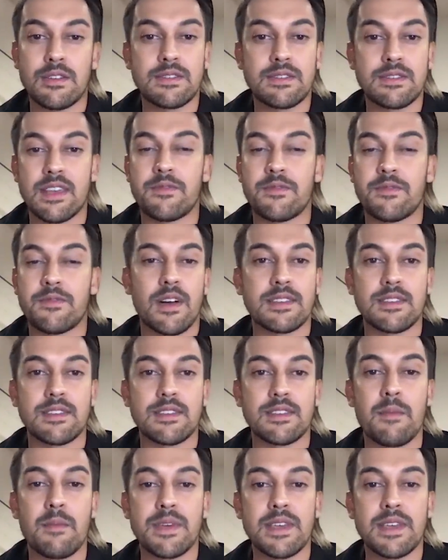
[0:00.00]
sapphire
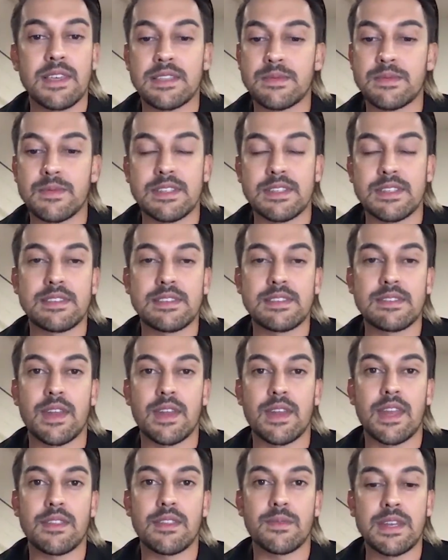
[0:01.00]
timepiece was just
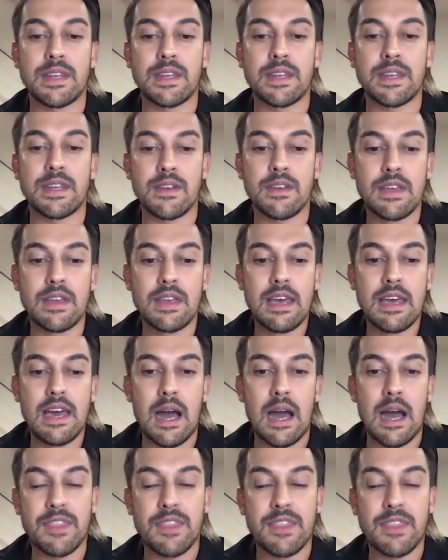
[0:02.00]
thrown out the window.
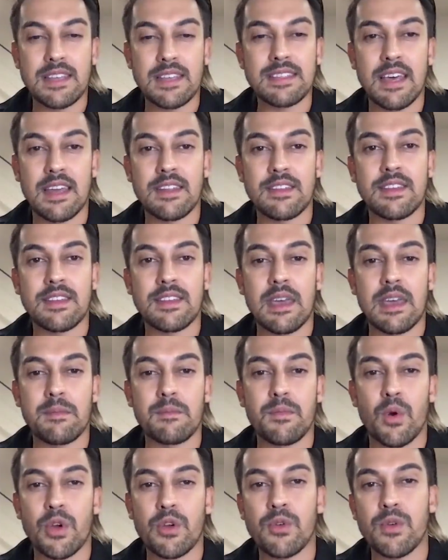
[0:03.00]
Uh, but then I started to
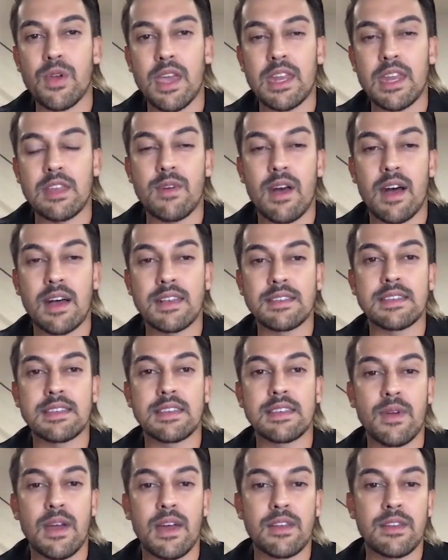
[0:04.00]
get more creative,
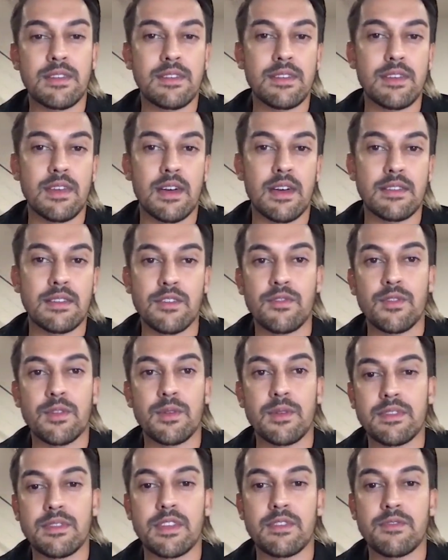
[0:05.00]
asking around uh,
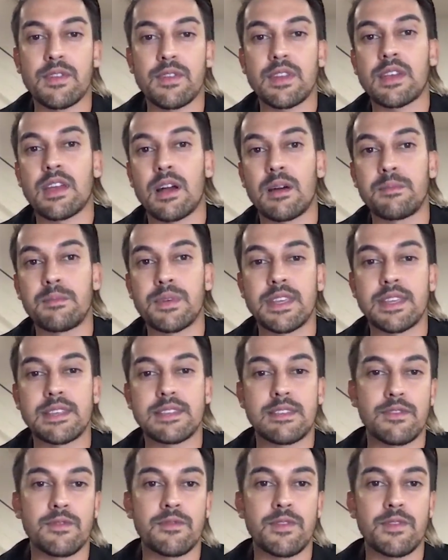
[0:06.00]
different different companies, different